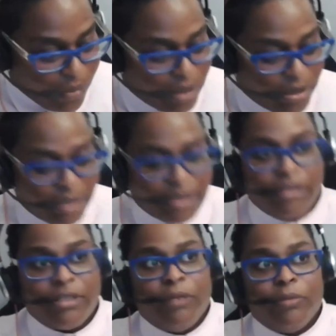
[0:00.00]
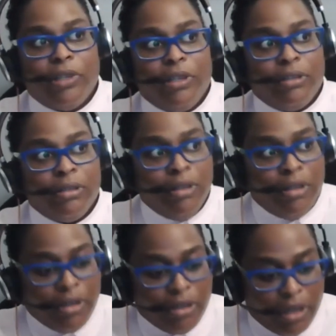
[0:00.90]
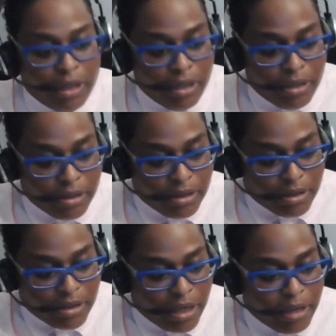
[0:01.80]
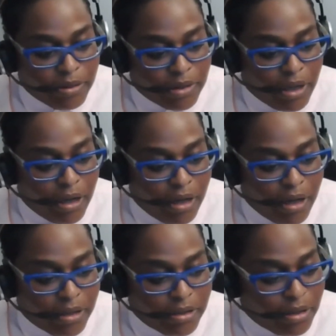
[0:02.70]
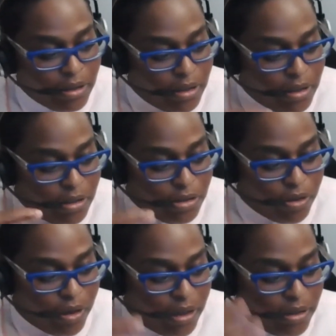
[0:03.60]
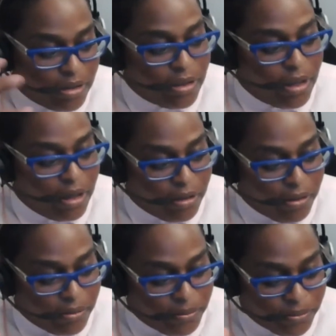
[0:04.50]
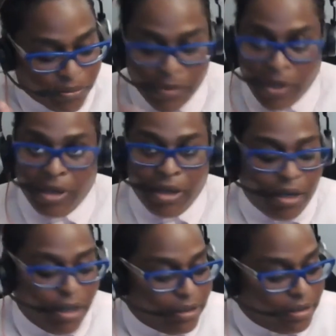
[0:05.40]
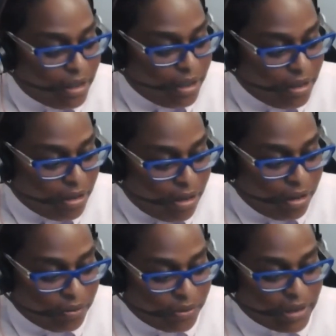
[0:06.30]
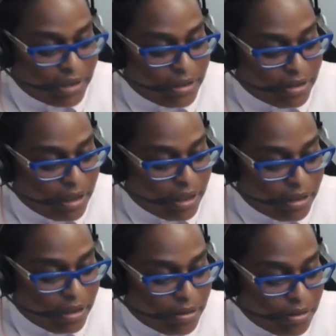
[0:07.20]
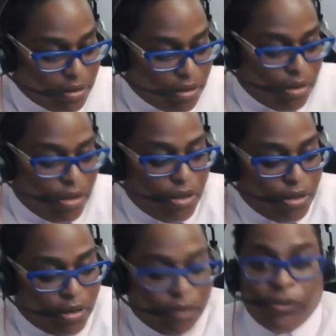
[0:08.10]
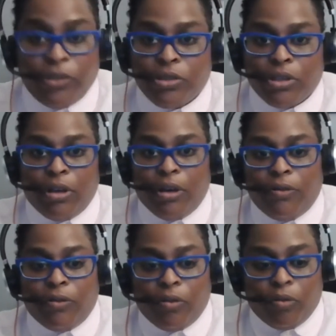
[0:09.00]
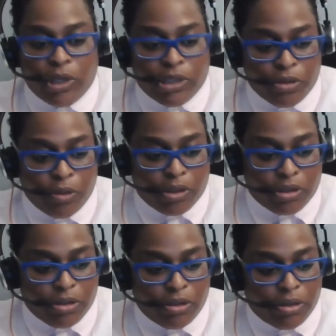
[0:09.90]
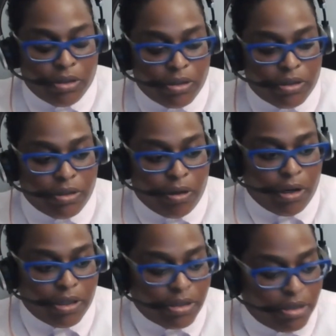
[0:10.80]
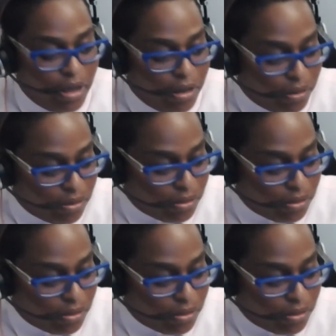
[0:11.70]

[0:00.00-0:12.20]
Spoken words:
This is something that same skies try to tackle. I say all of this to say that the future of West Yorkshire starts now